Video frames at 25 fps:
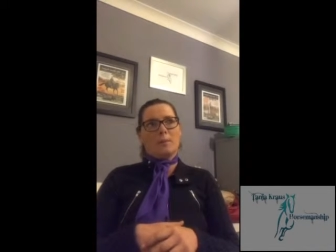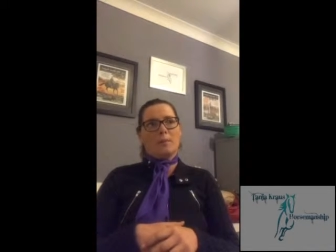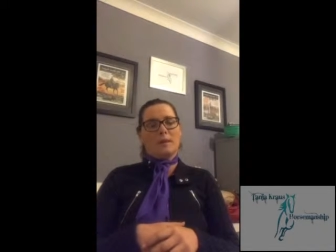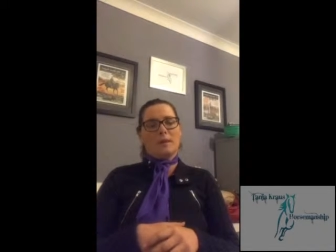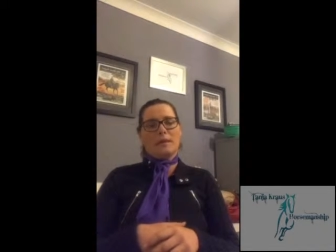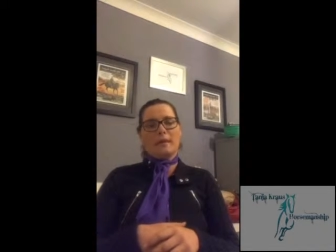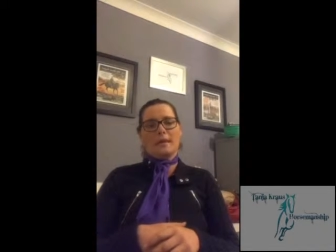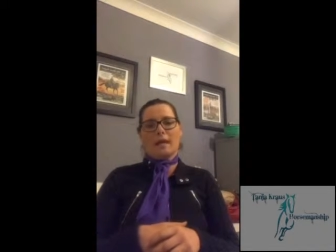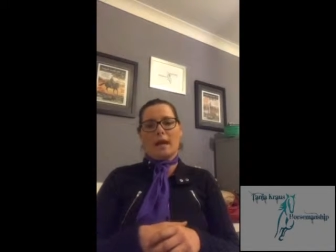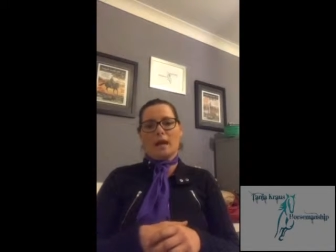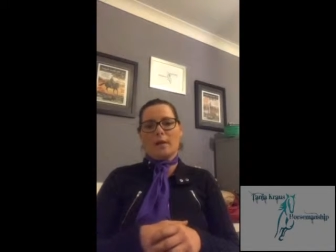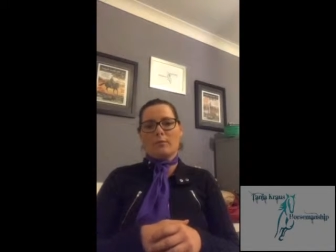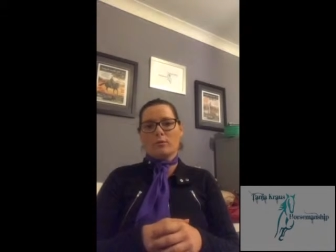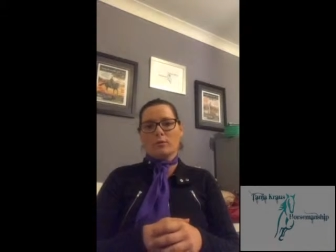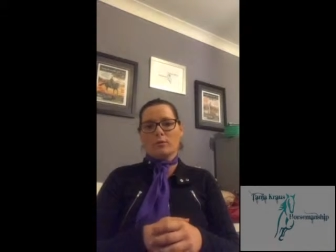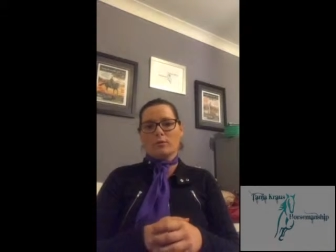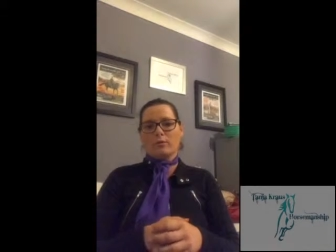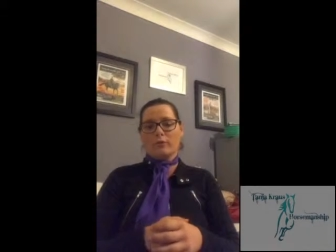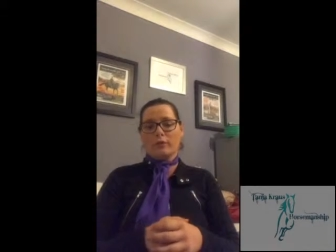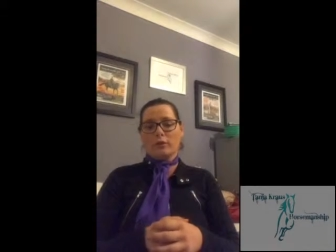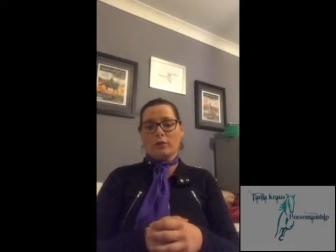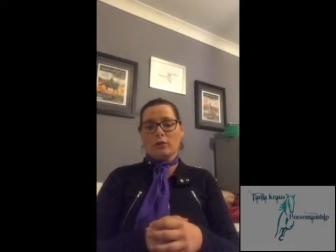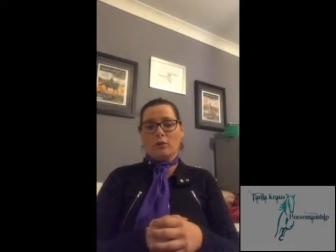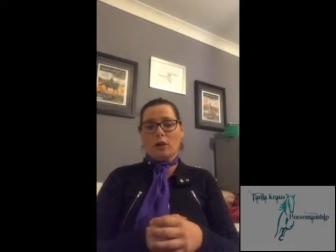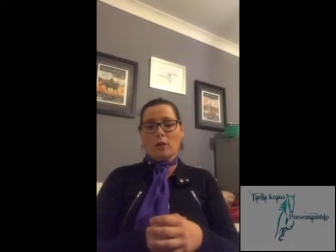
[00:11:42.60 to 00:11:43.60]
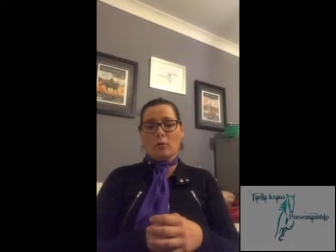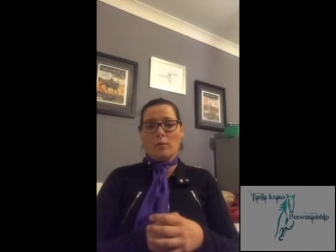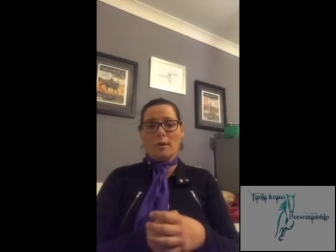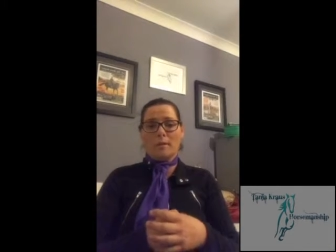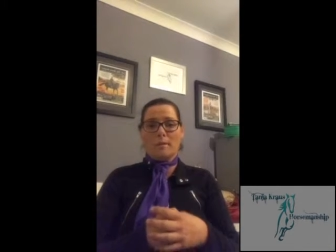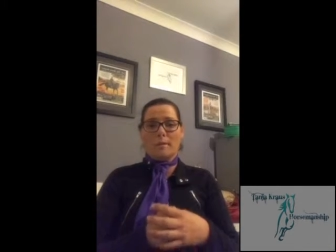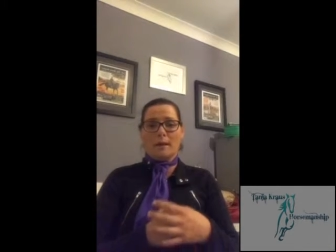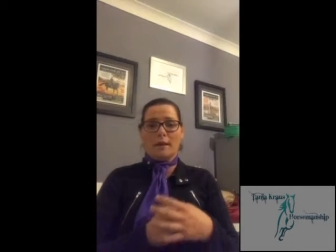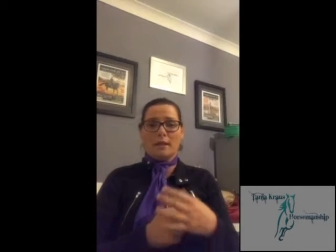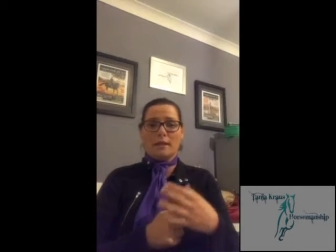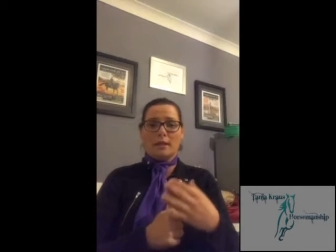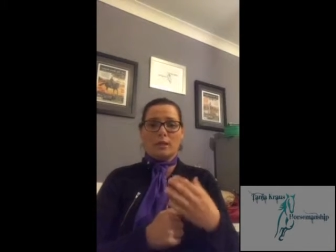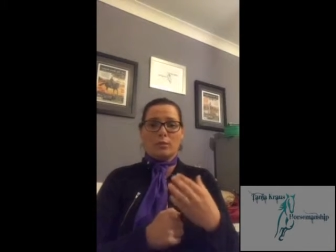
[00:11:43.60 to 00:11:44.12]
being able to feel like we're
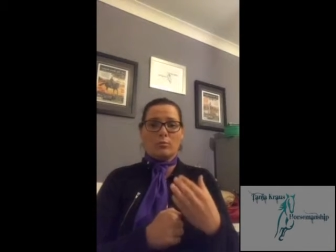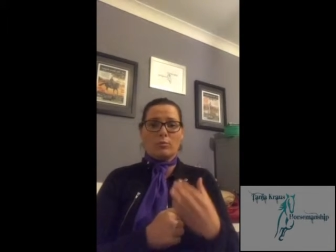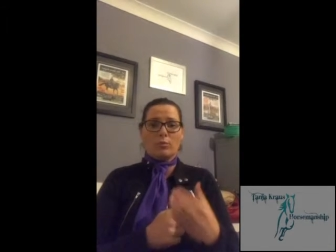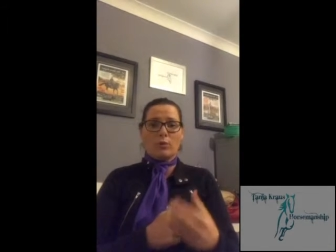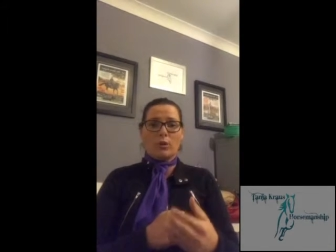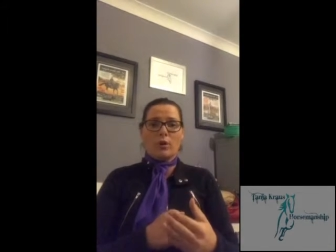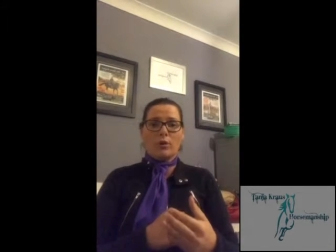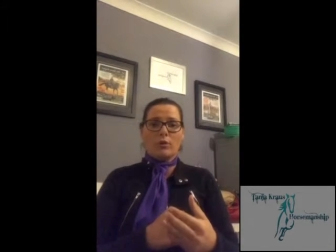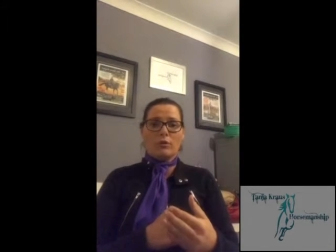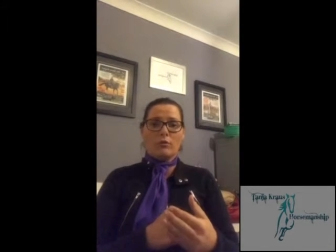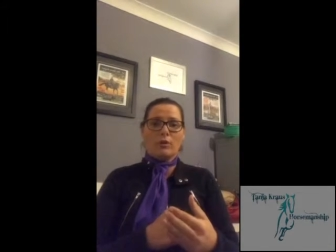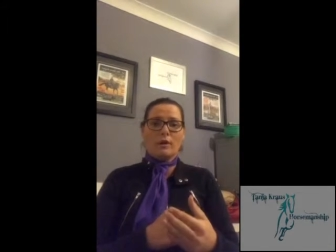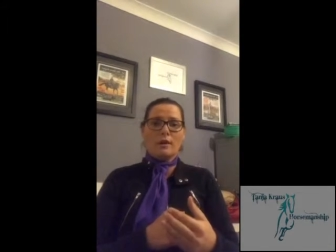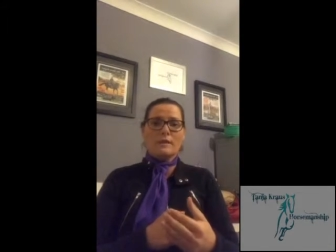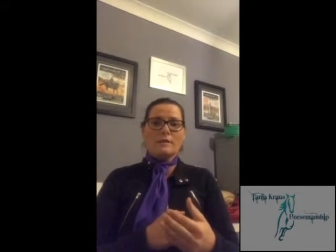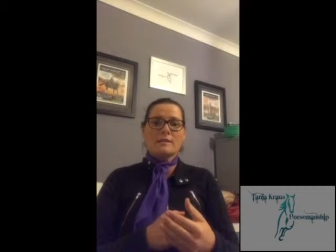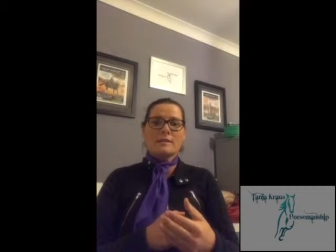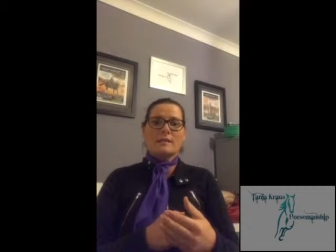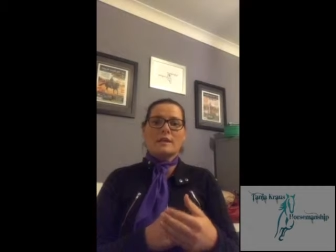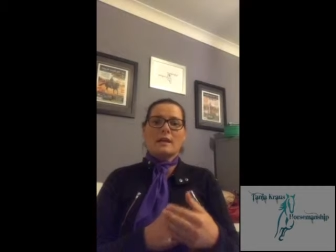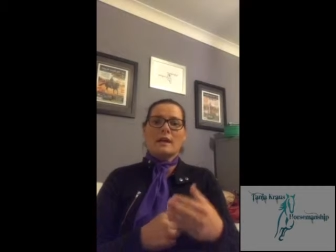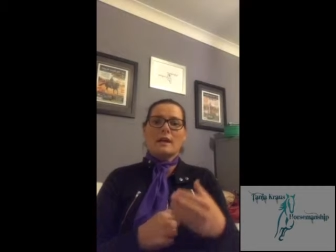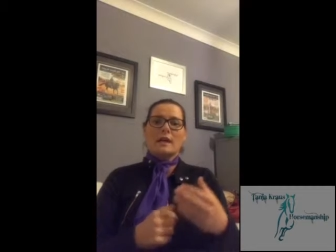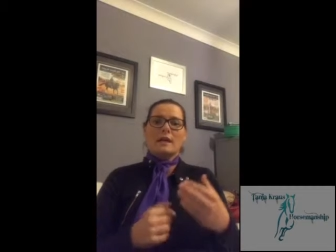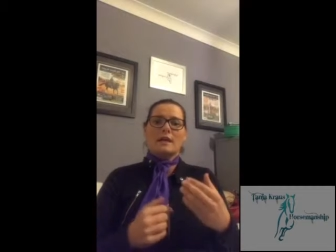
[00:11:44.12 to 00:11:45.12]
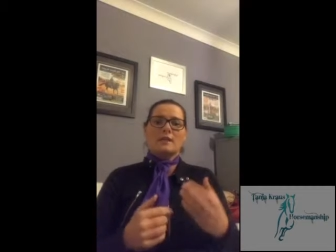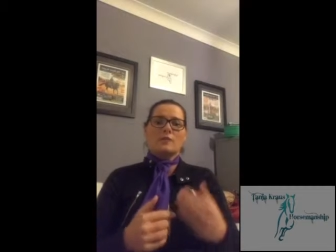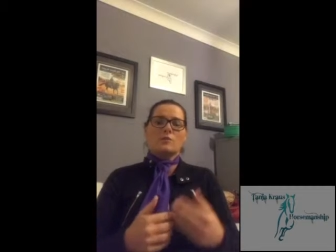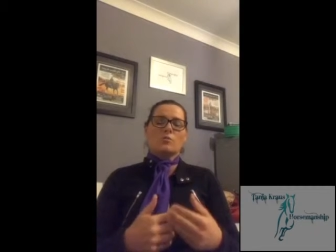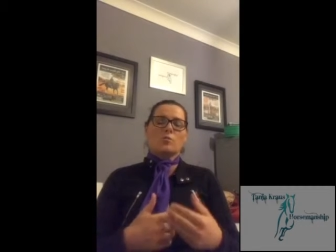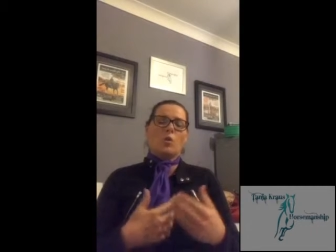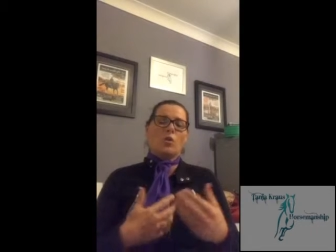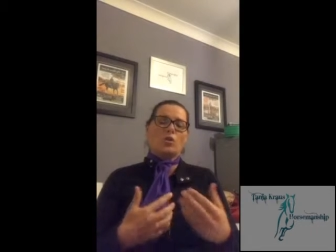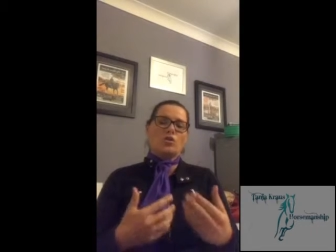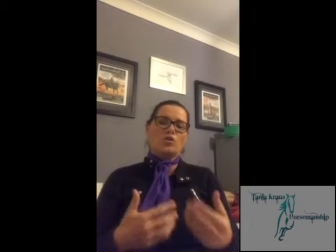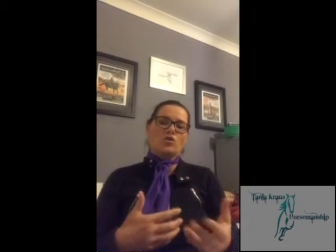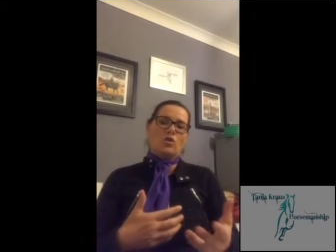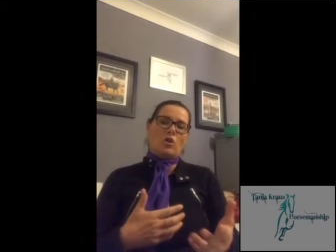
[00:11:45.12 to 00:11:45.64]
making progress is
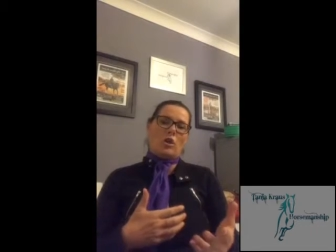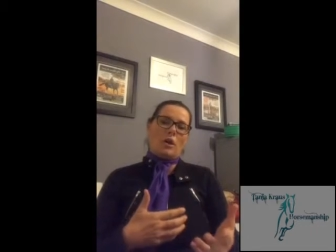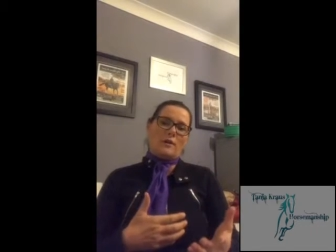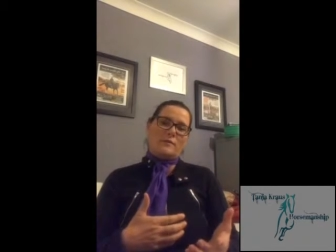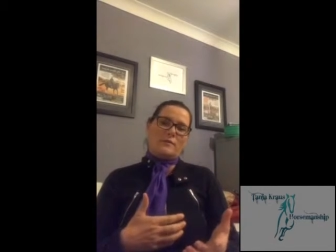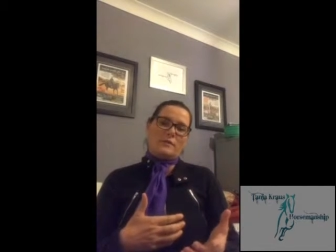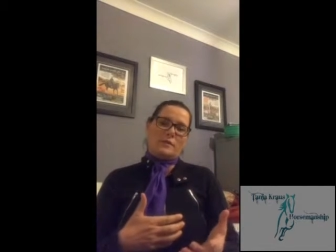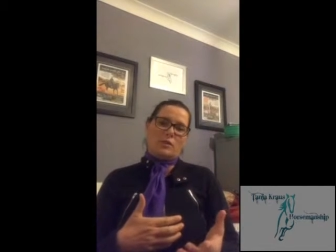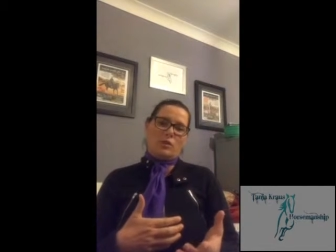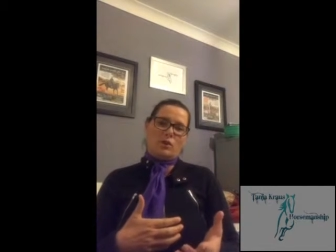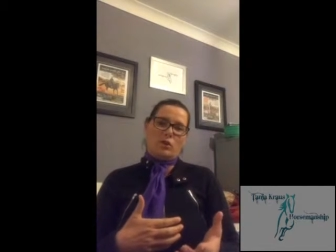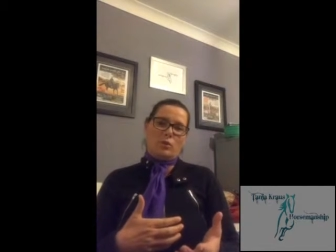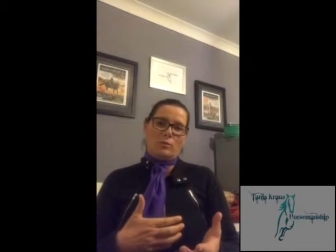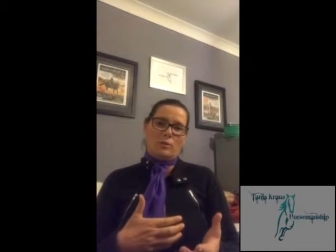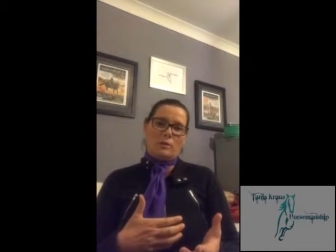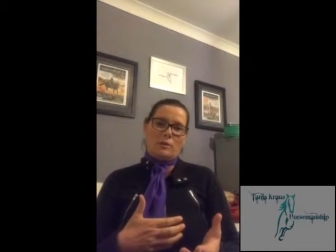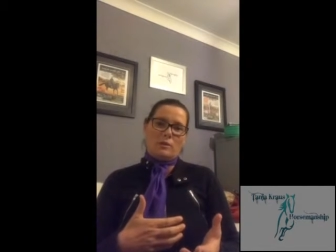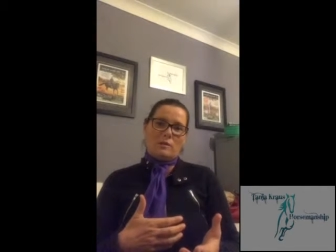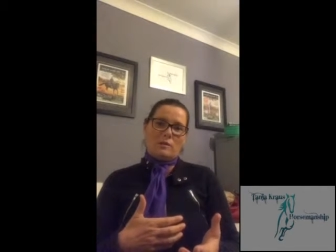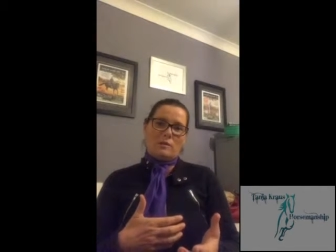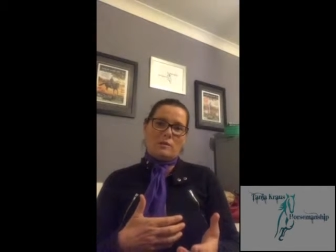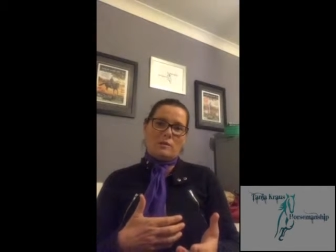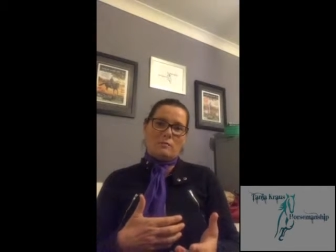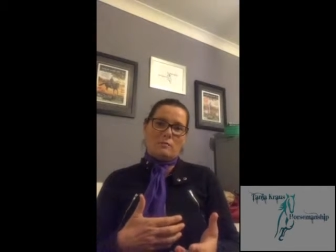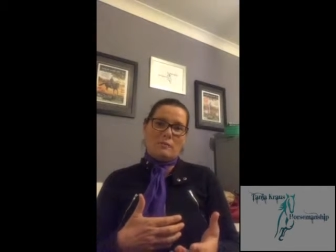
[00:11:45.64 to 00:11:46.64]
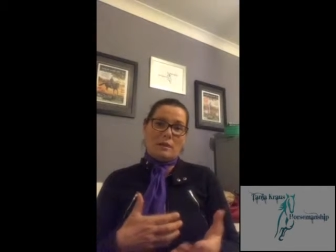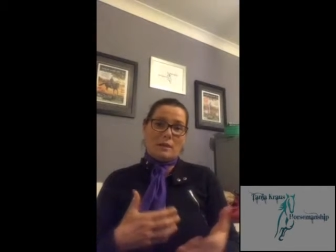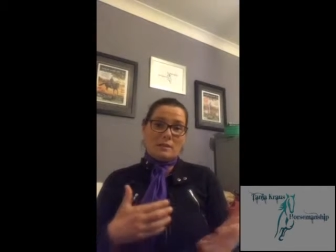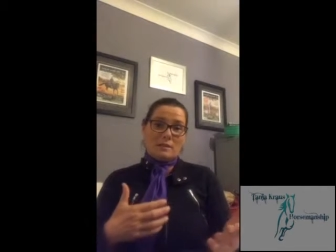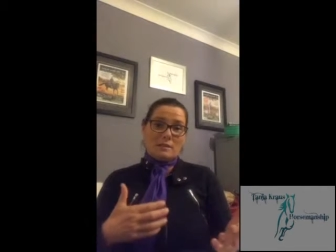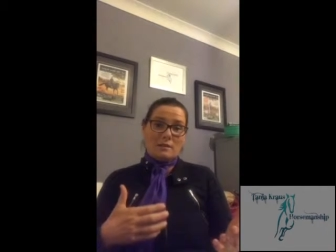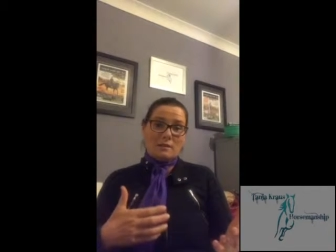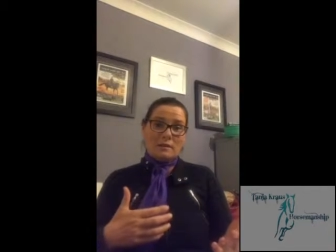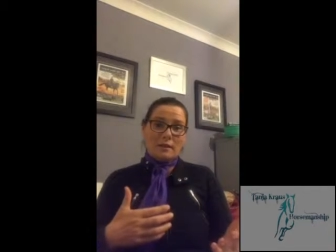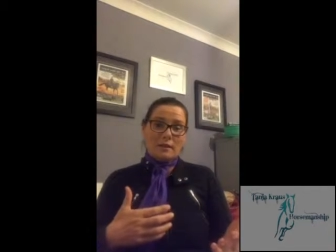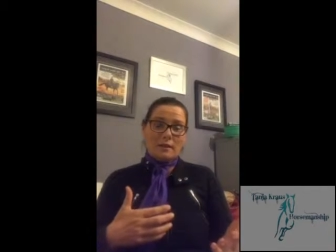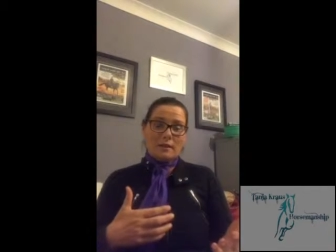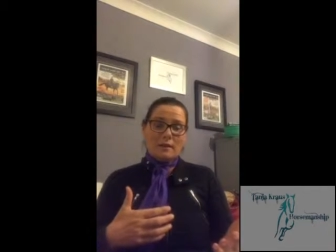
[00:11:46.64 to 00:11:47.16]
what drives humans
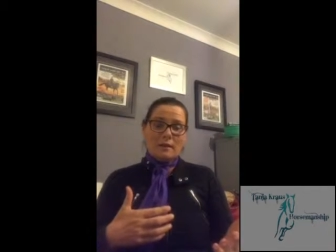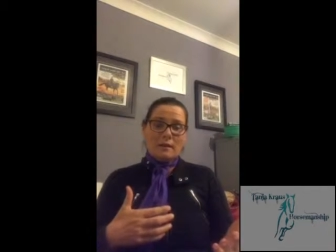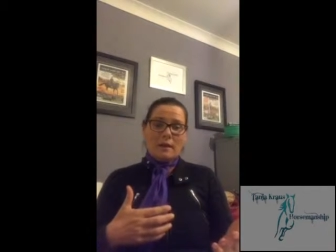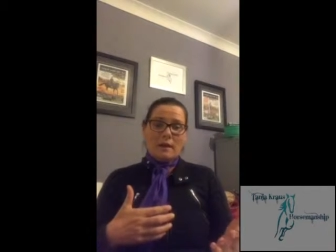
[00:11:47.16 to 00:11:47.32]
mentally.